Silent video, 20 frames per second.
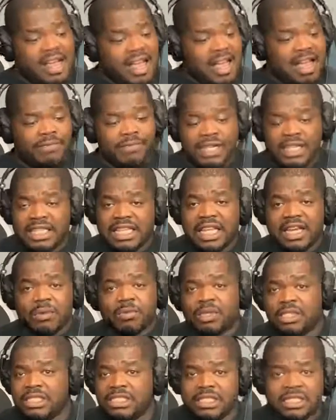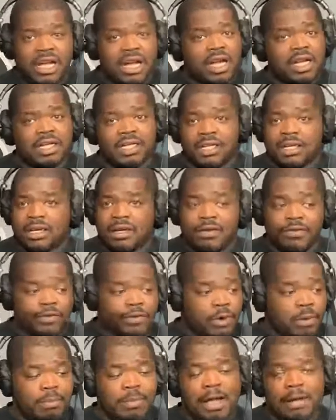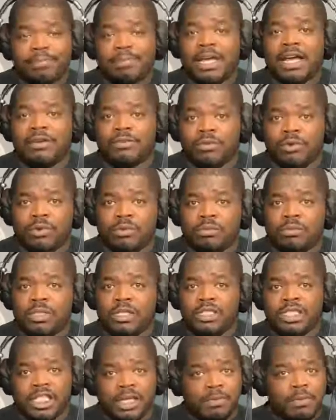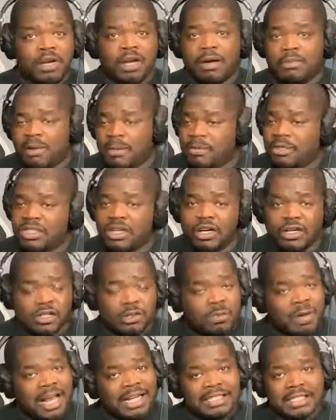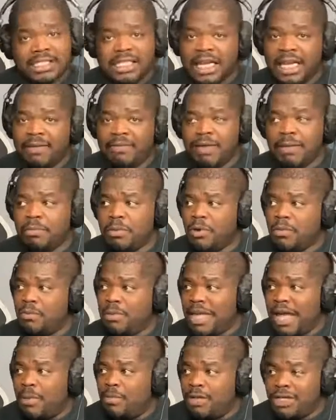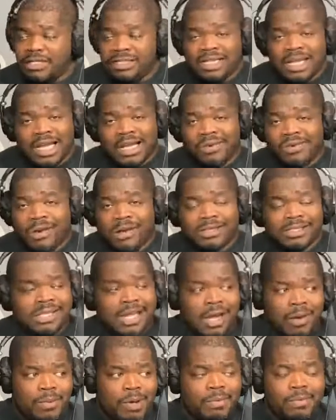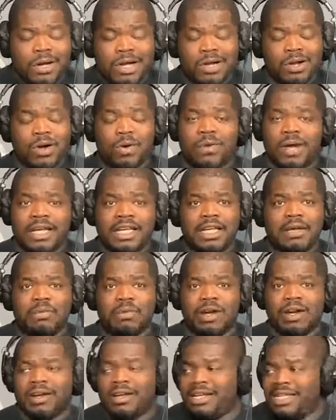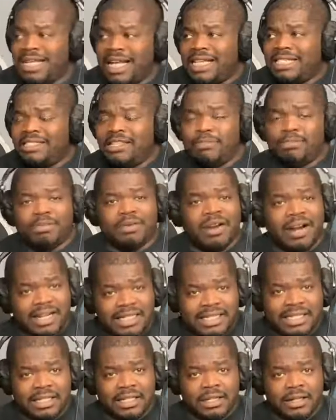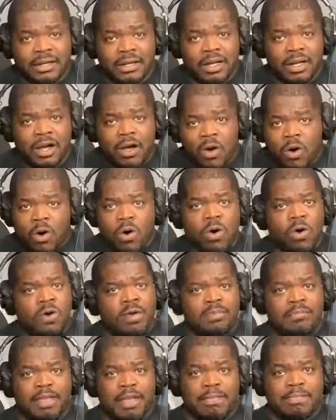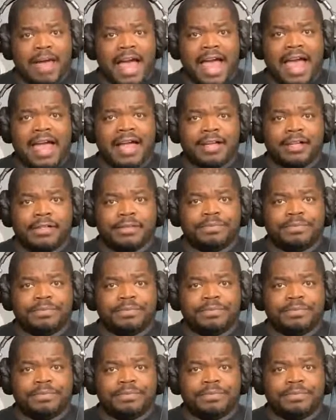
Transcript: Everything was done from my bedroom. She would come upstairs, watch TV with me. I wouldn't take her outside. We wouldn't go anywhere. And that's depression holding me back.